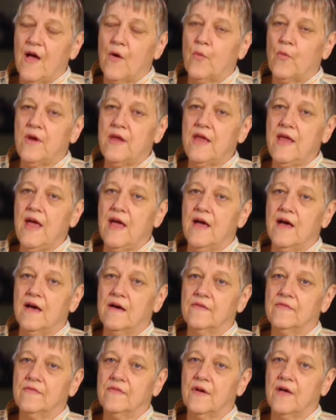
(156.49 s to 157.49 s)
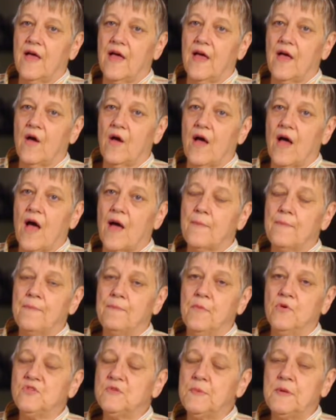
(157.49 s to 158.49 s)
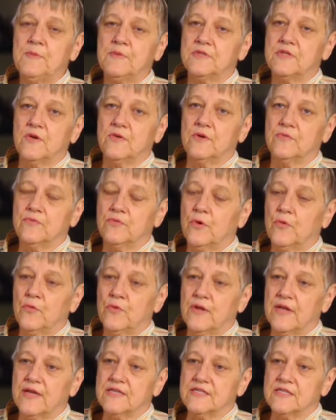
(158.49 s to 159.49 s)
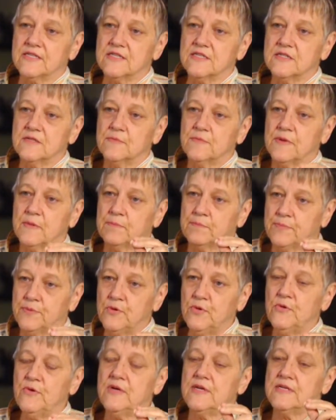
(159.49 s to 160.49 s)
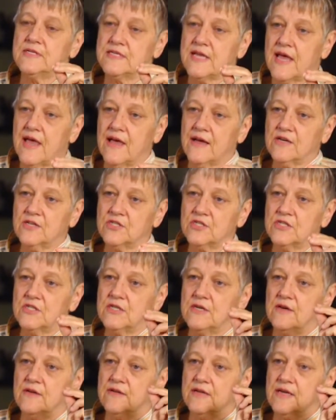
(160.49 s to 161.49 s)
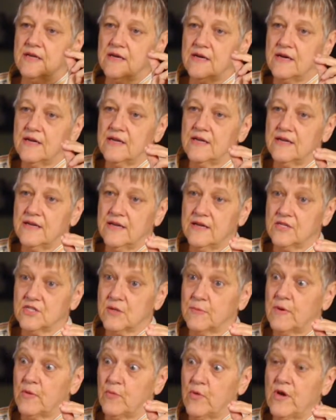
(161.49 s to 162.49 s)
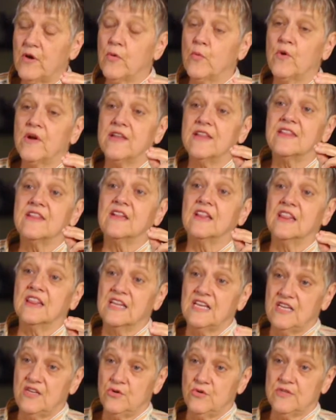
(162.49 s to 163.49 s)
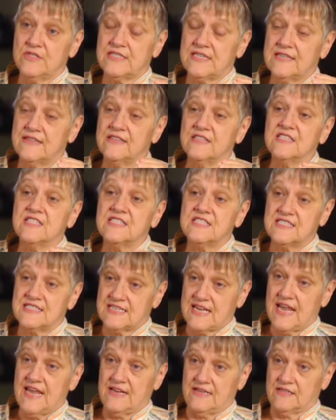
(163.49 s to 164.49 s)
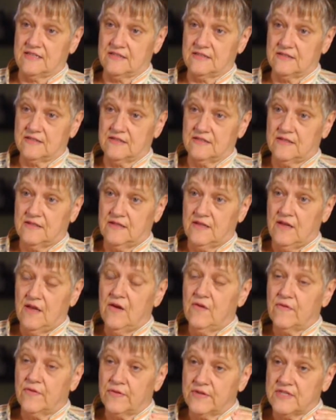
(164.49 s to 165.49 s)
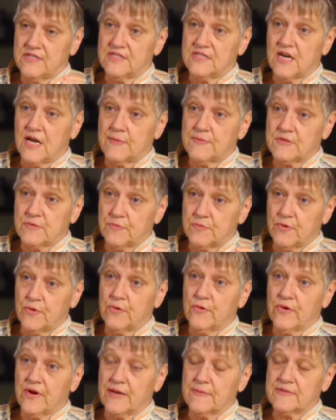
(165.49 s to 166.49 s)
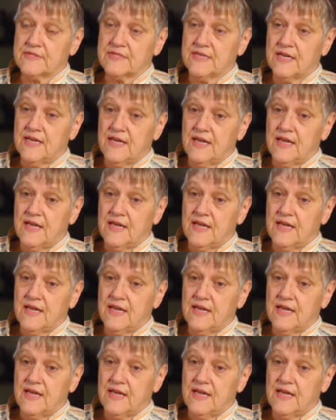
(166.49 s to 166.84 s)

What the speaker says: Most people don't realize this, but Boone is actually on the cutting edge. I mean, we are one of the leaders in the state for these types of programs.